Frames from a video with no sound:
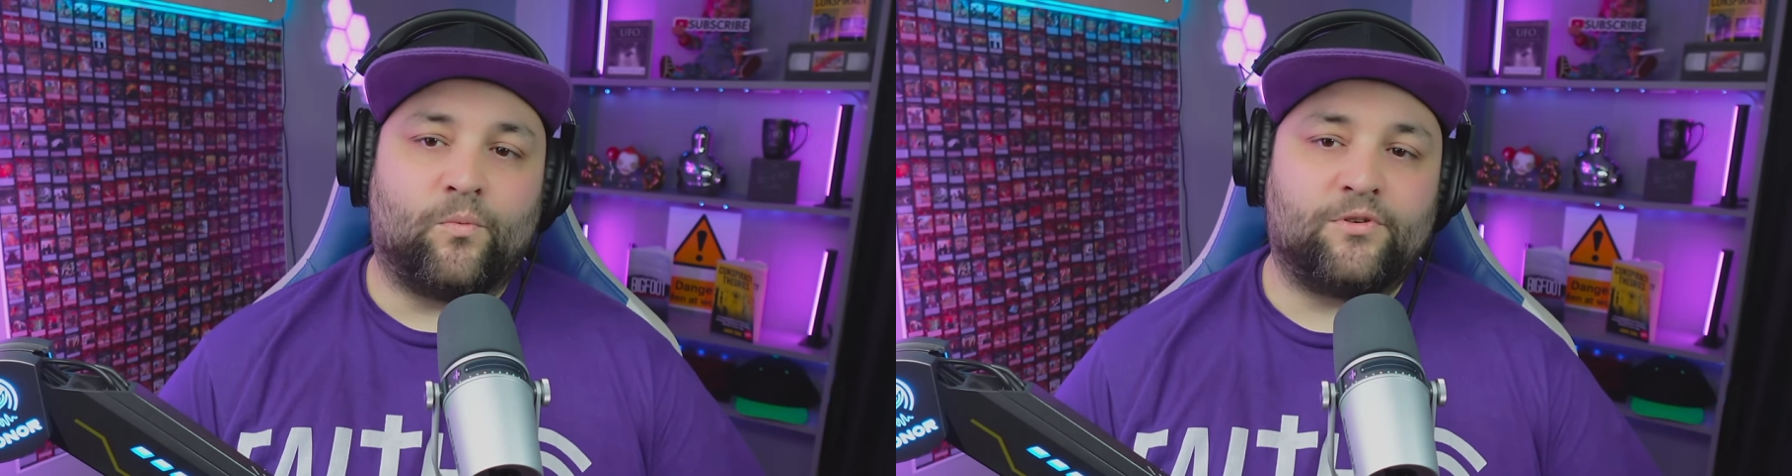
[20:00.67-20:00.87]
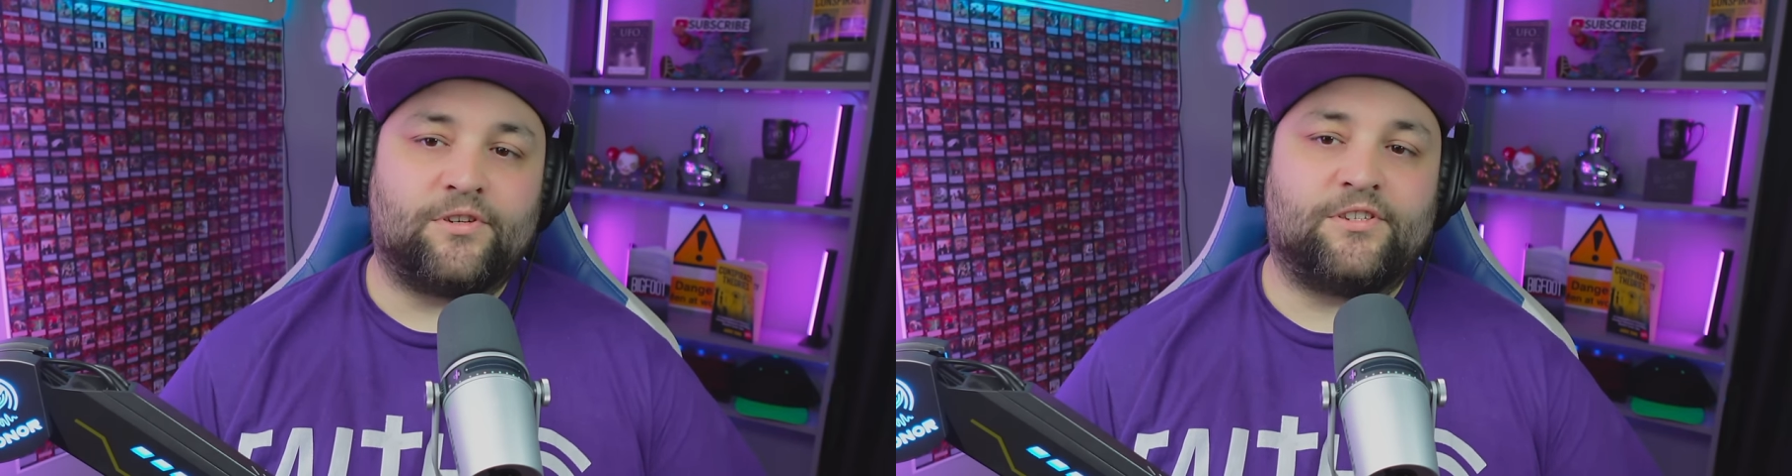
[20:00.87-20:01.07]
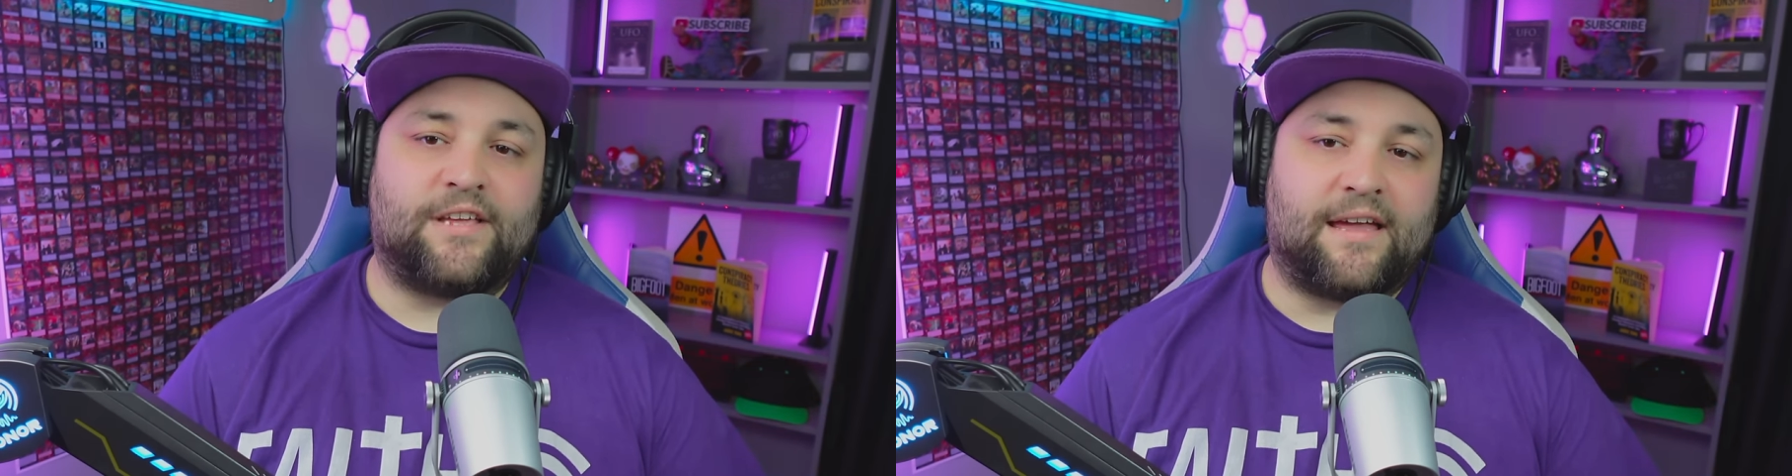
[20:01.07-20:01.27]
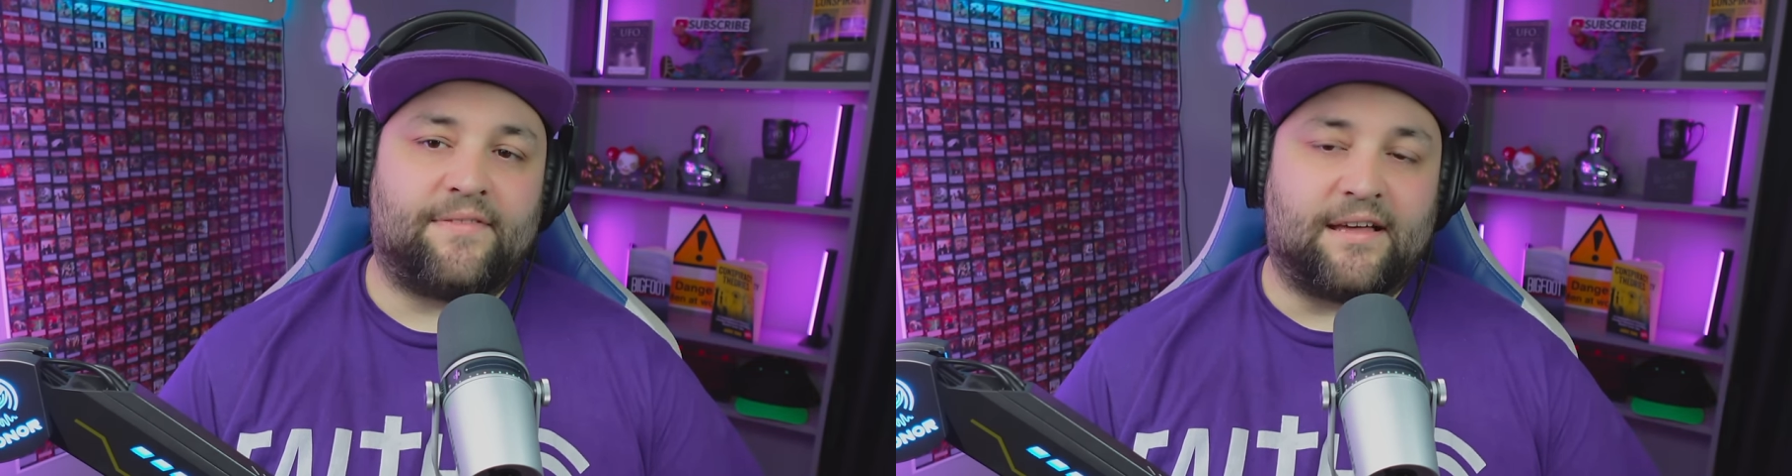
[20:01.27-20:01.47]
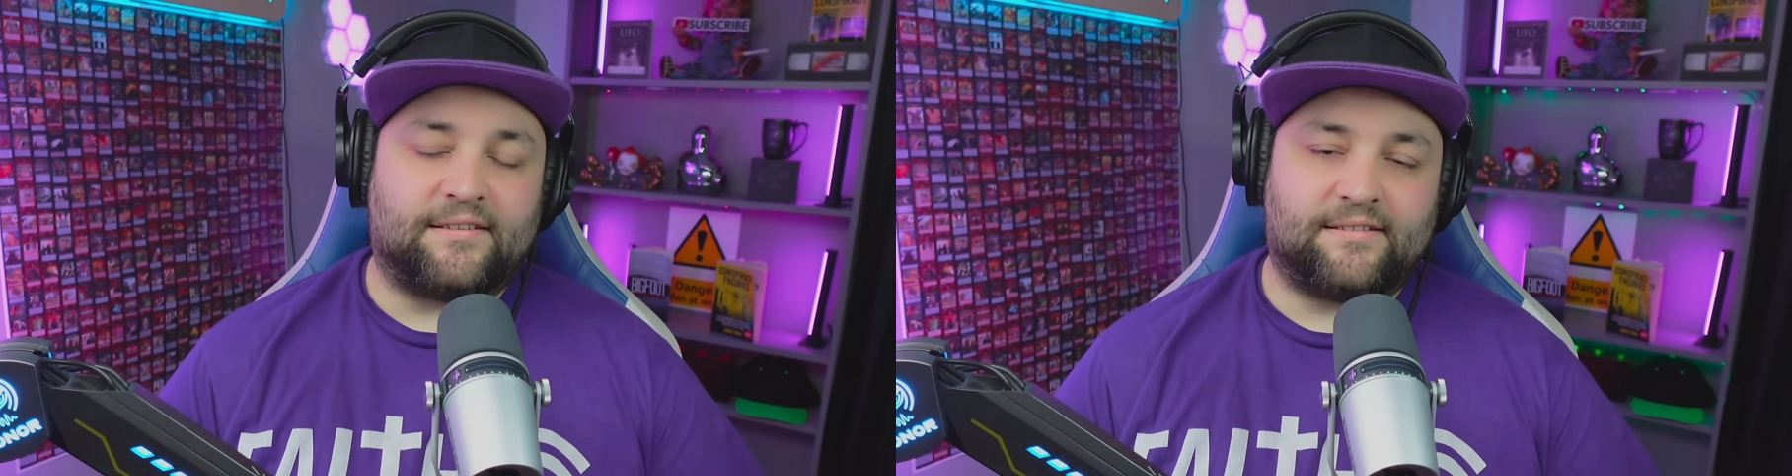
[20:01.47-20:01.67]
would you say
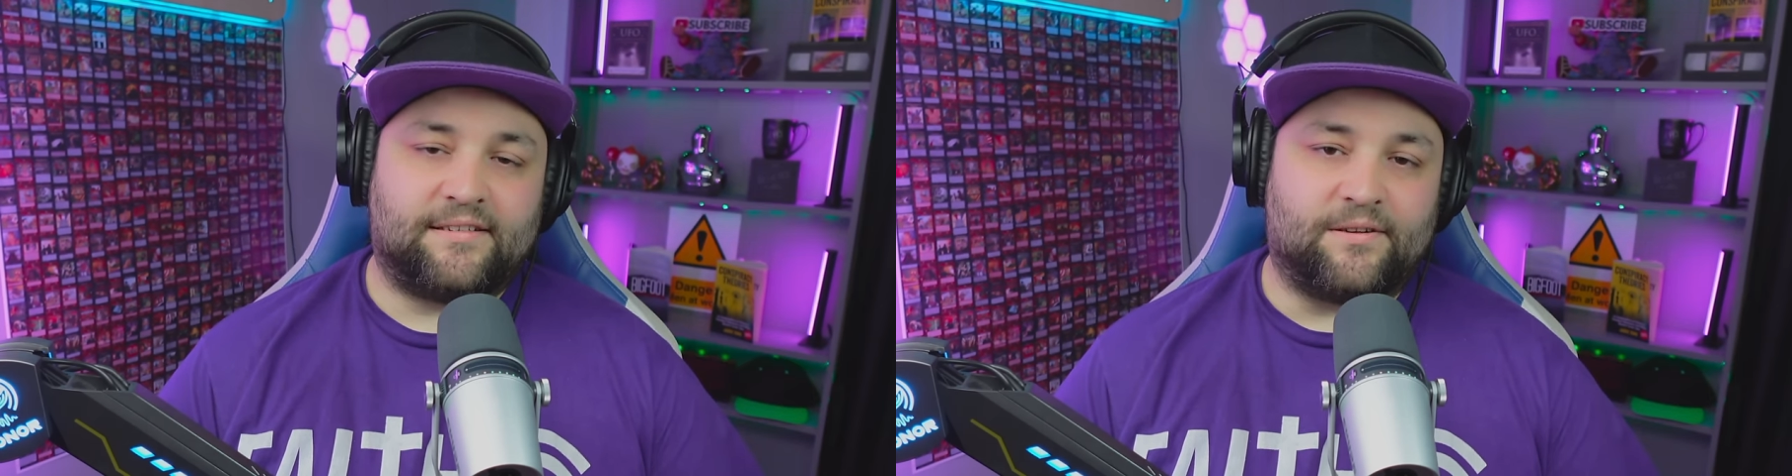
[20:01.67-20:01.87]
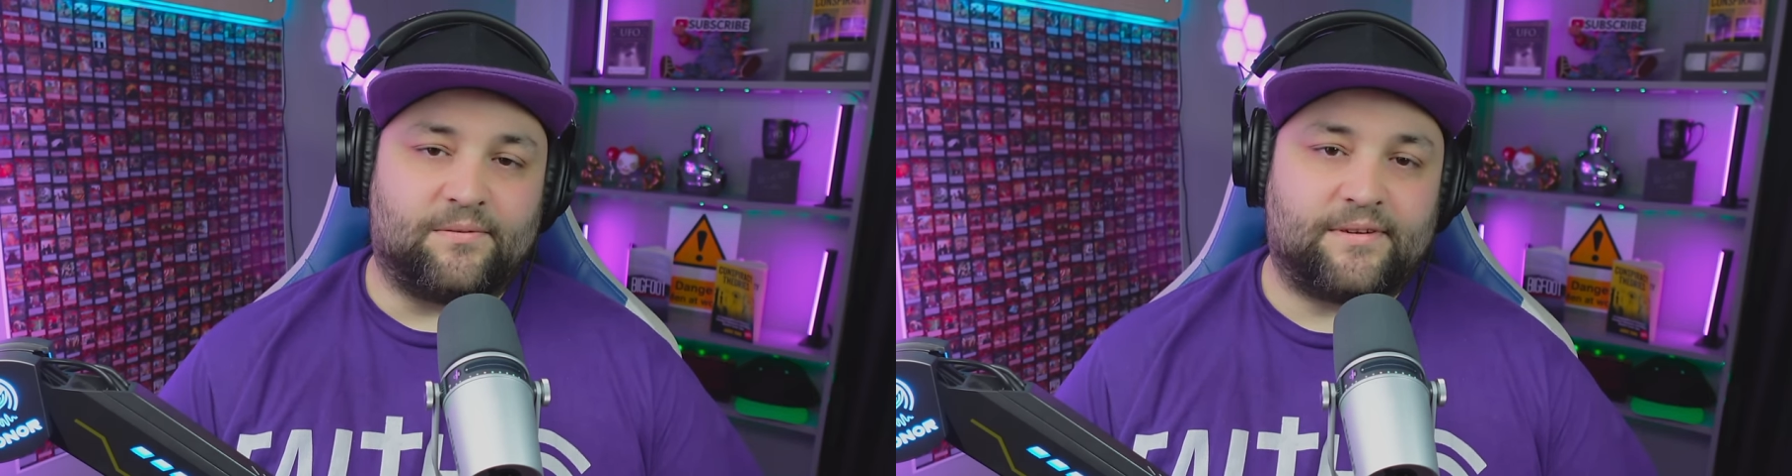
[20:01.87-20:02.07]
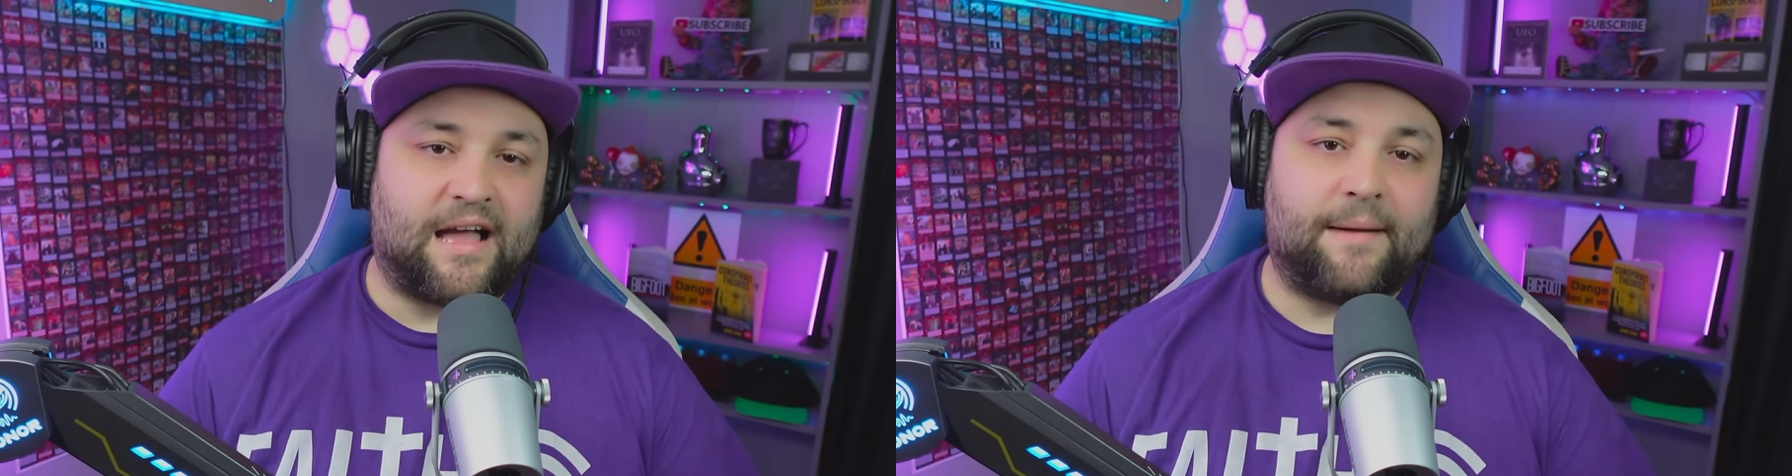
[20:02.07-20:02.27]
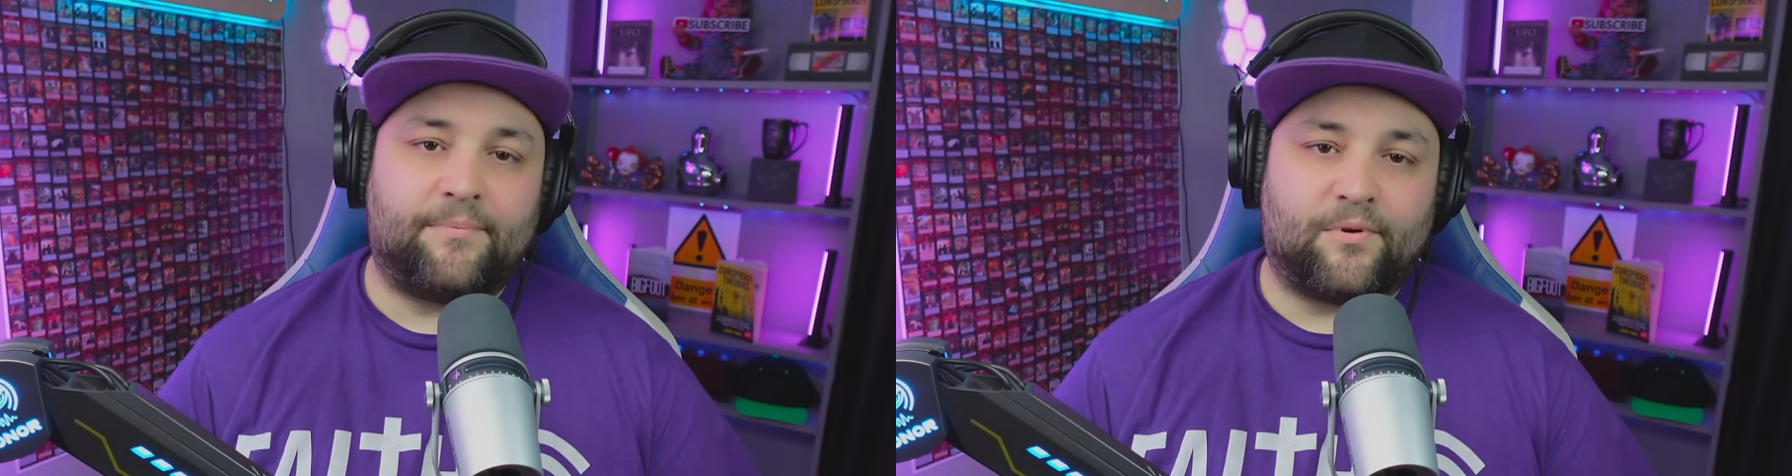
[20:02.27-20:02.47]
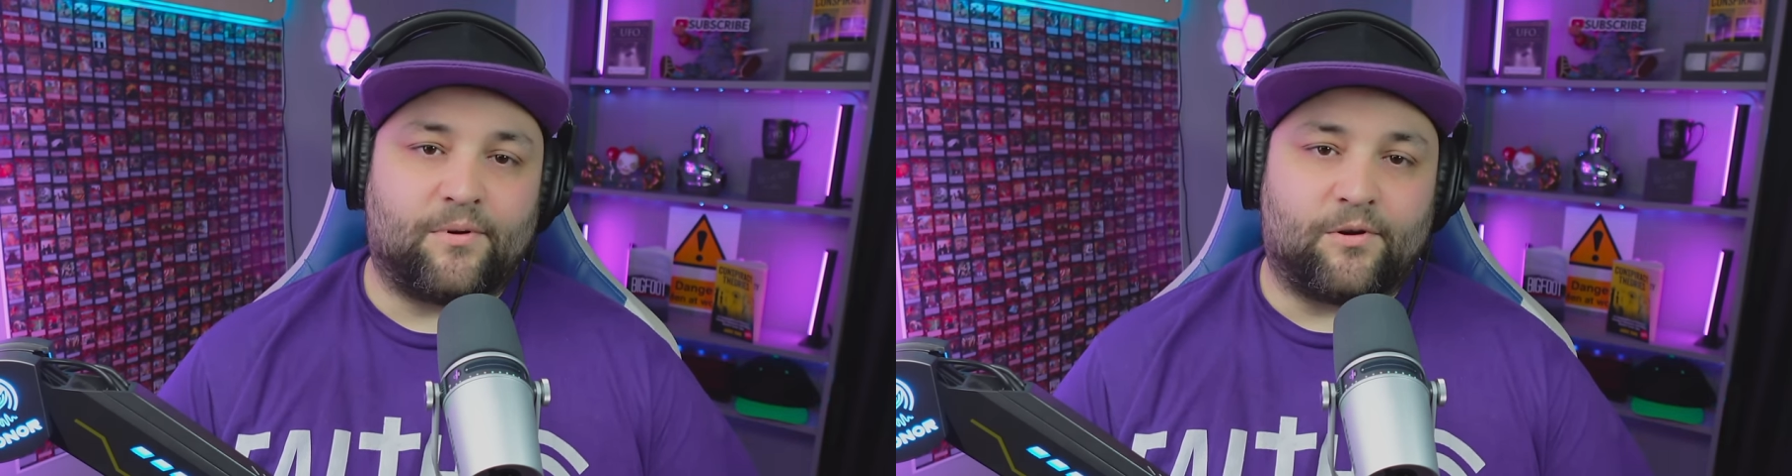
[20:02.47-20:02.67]
that's, you know, cap
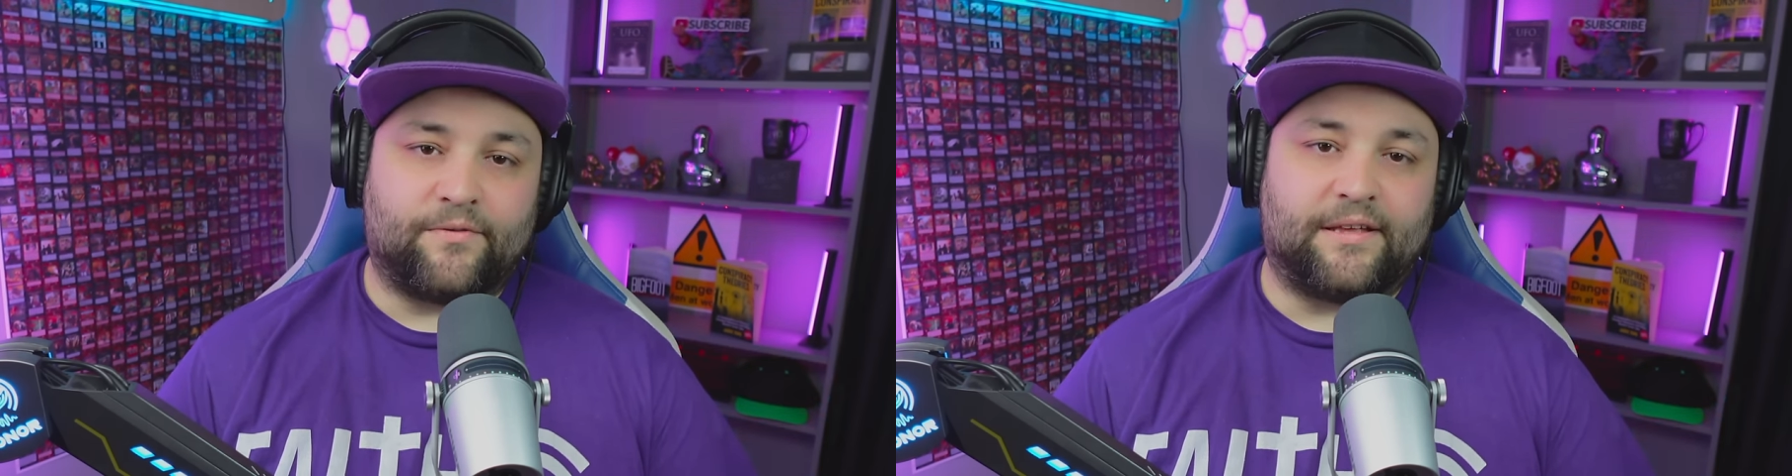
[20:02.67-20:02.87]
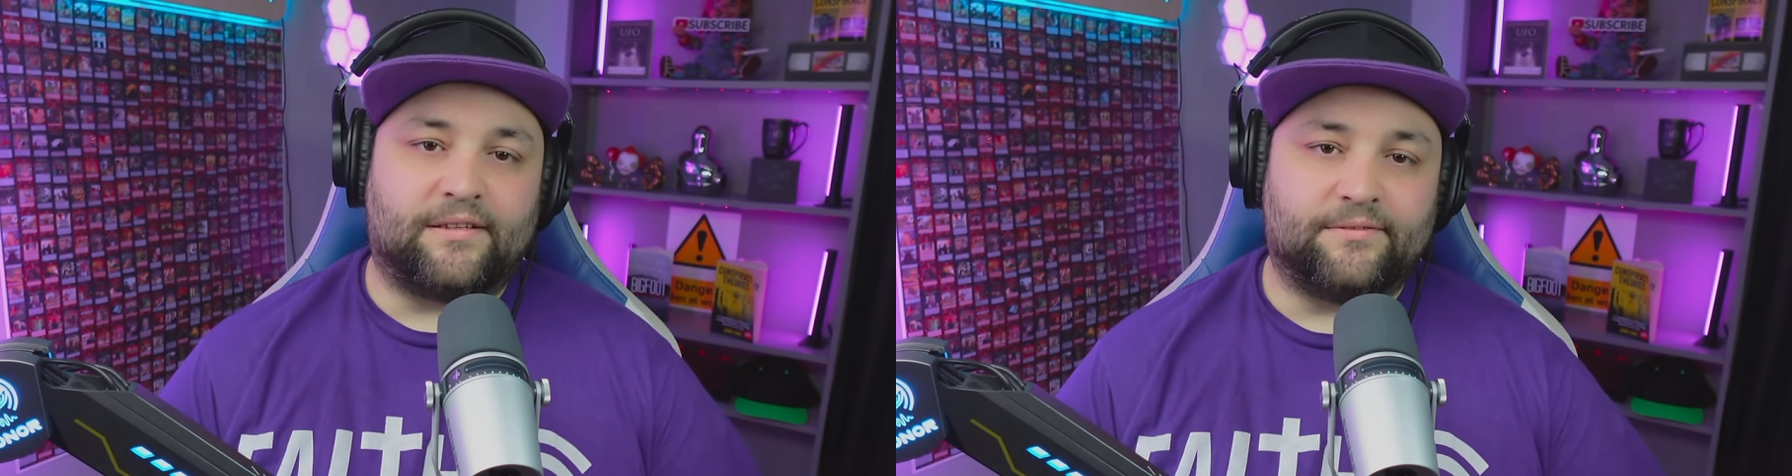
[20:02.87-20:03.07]
or real?